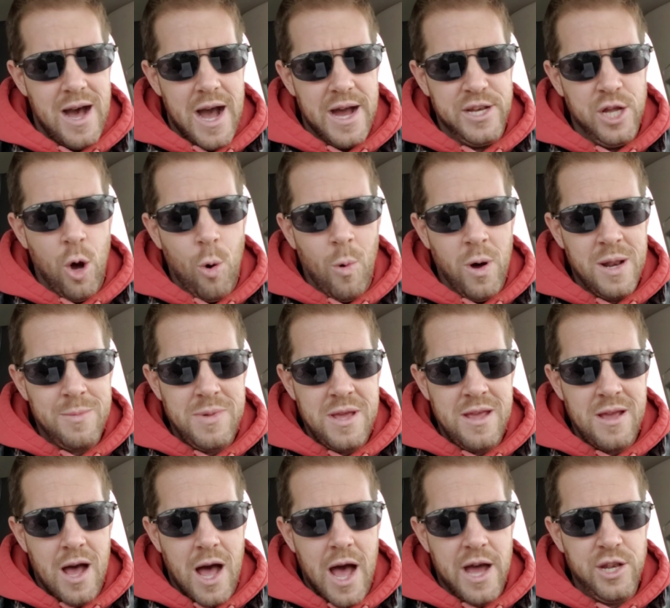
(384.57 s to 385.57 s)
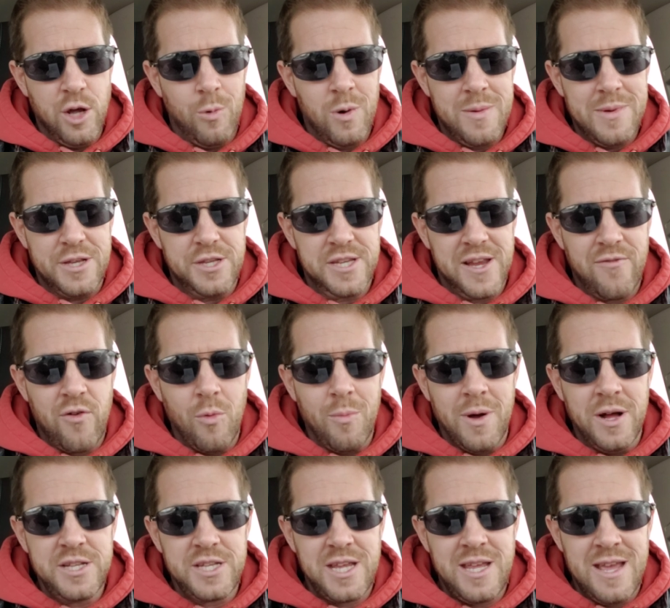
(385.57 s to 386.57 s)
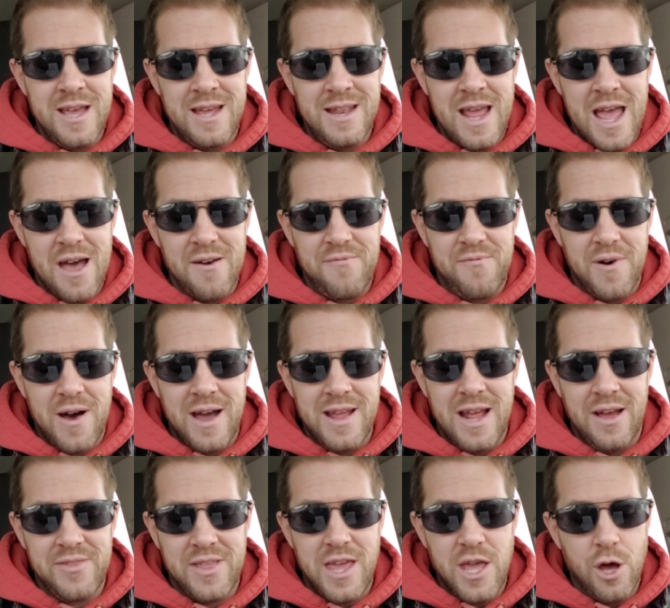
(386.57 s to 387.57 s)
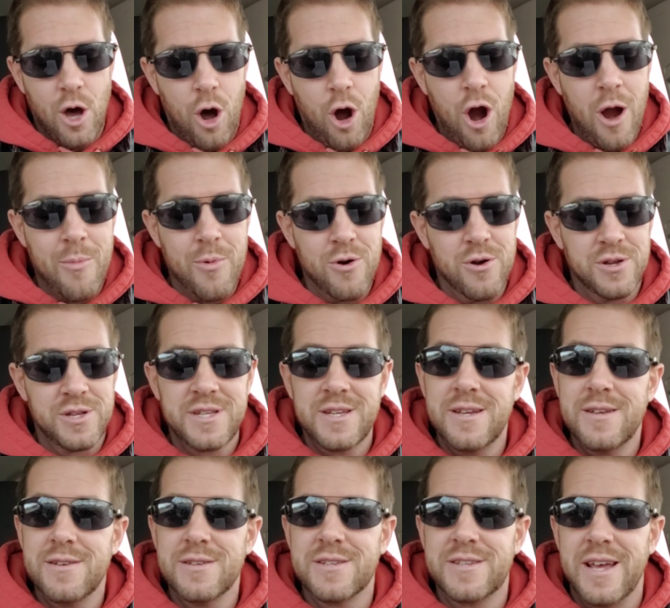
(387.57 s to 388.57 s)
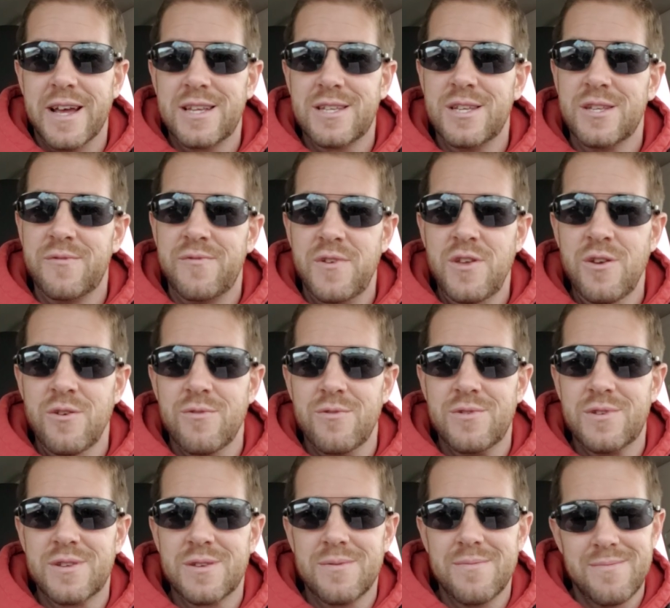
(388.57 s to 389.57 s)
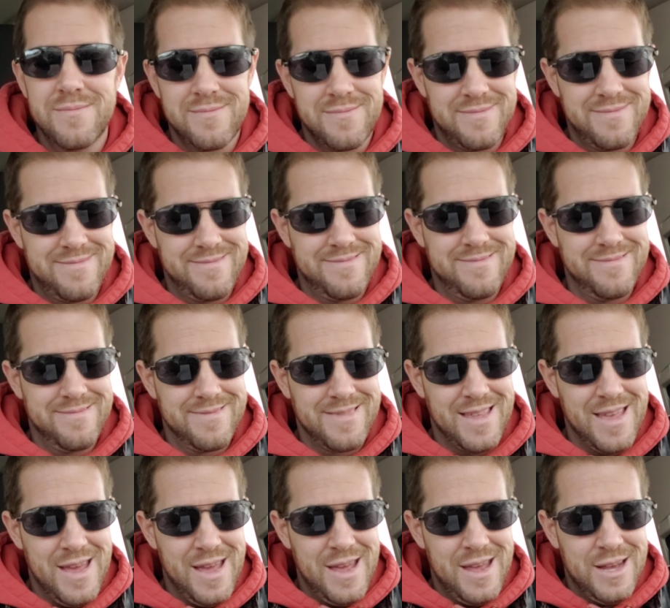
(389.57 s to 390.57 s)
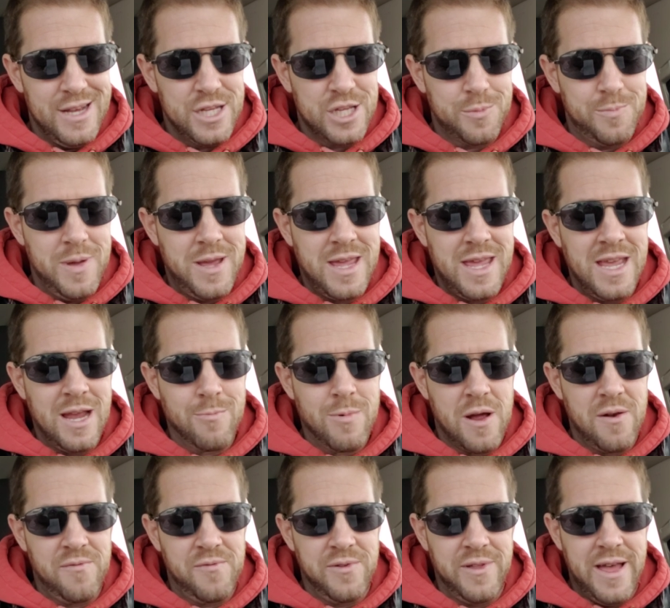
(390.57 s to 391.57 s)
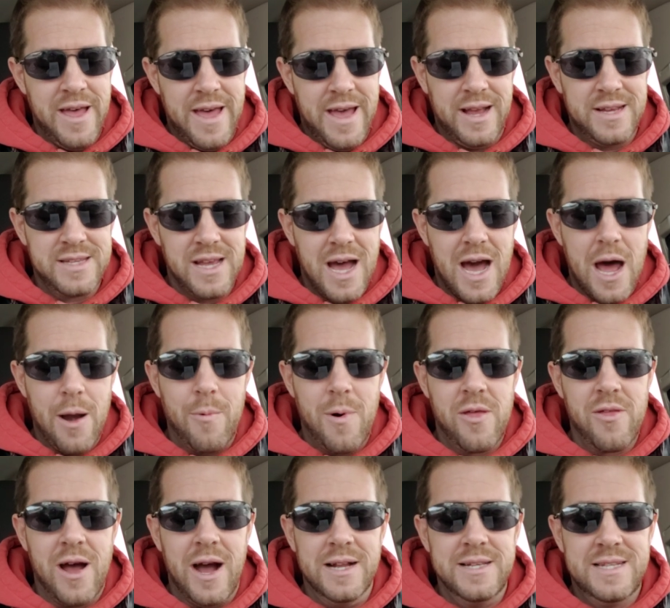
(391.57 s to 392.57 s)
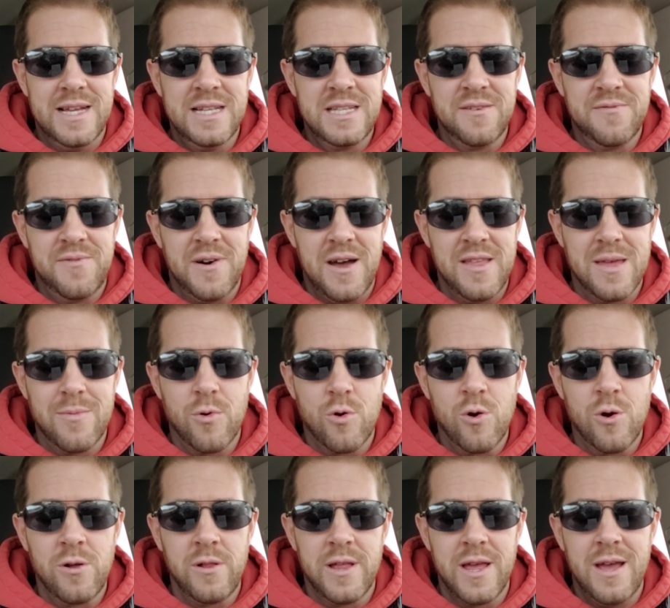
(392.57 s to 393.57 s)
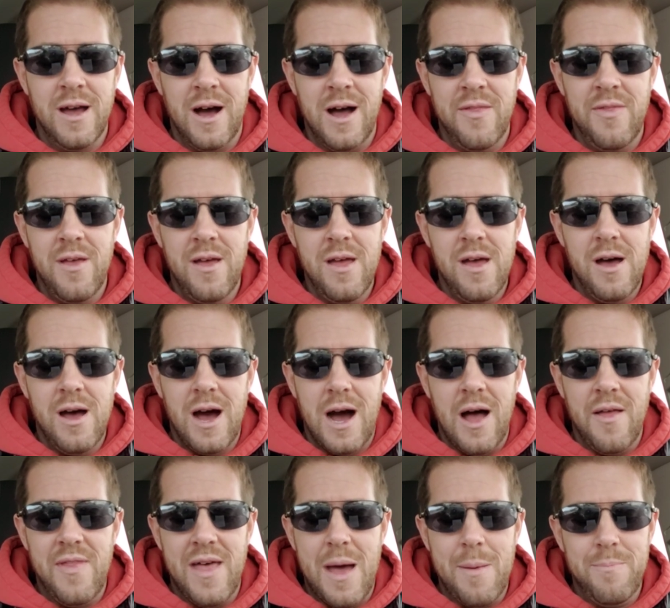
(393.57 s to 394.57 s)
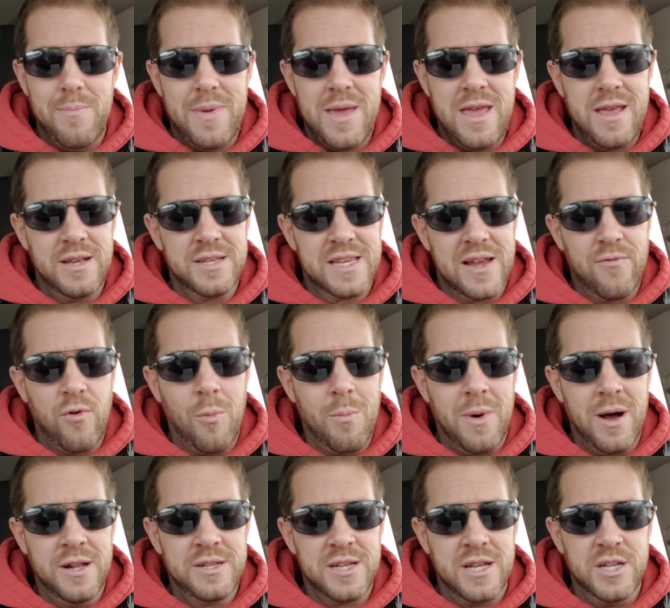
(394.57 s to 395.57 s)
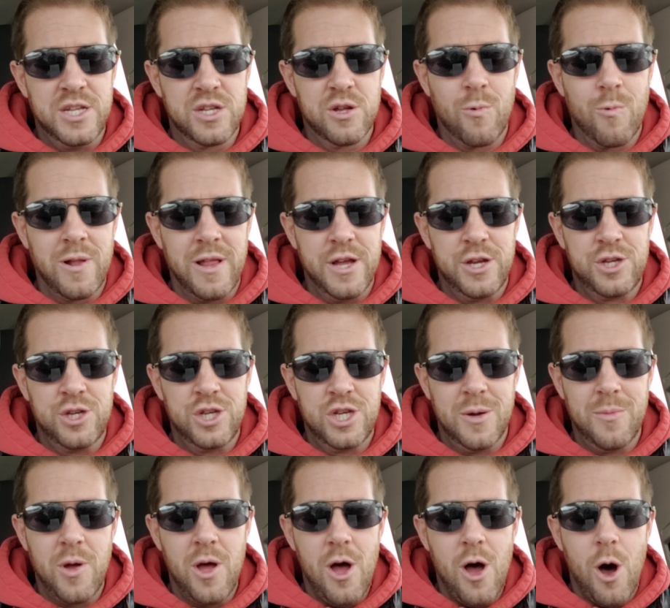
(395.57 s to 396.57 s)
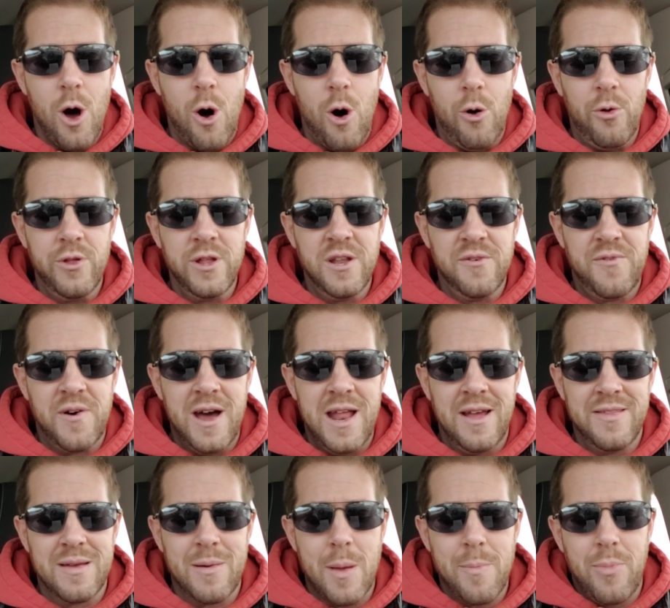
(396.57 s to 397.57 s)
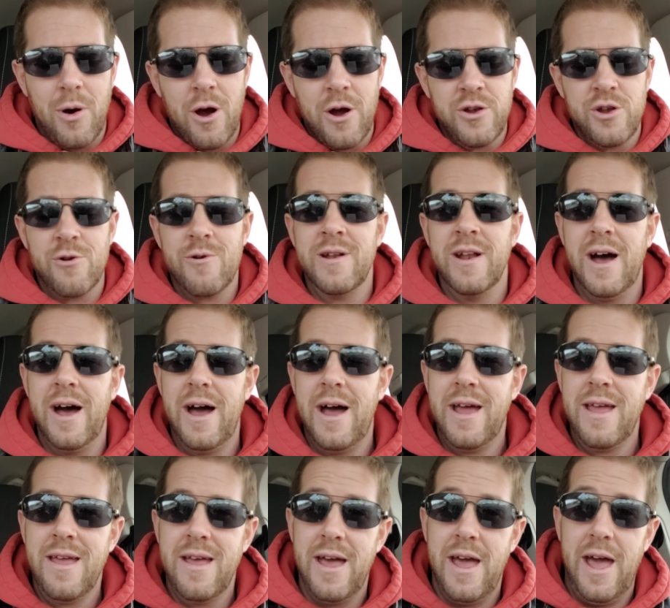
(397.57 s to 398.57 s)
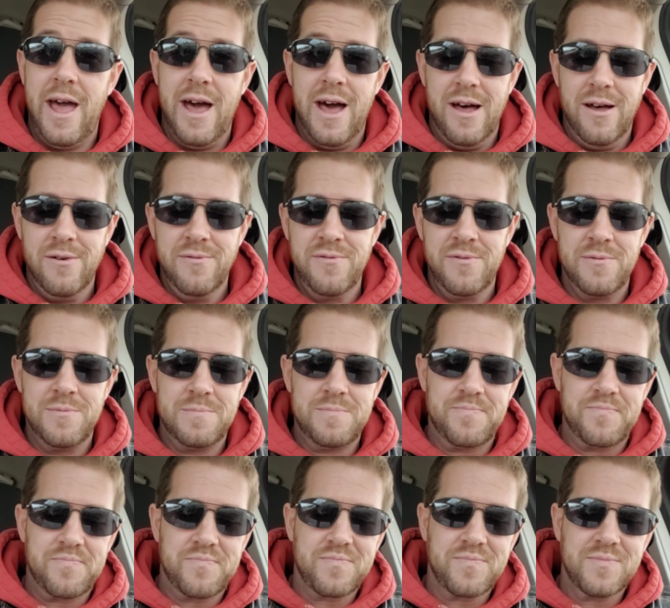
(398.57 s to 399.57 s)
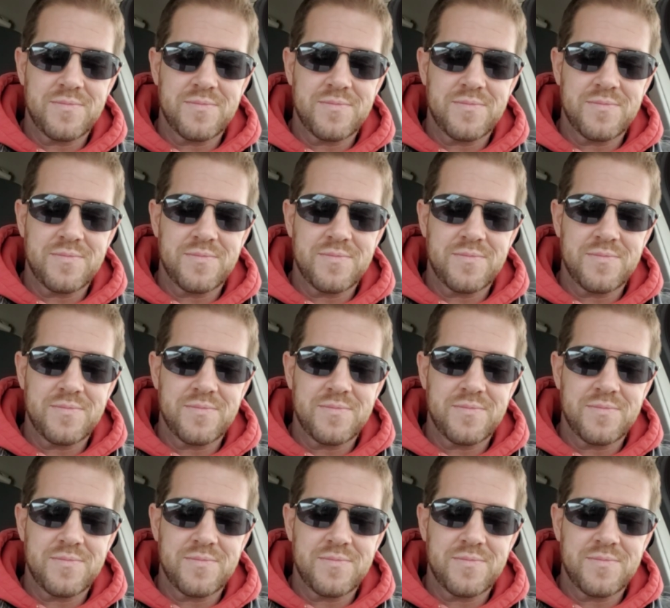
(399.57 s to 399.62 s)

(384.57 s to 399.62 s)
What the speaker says: I don't want to be several months in and find out that he harbors sexist views. Speaking of red flags, I'd rather identify them early on that be several months into the relationship, only to find out that my partner and I have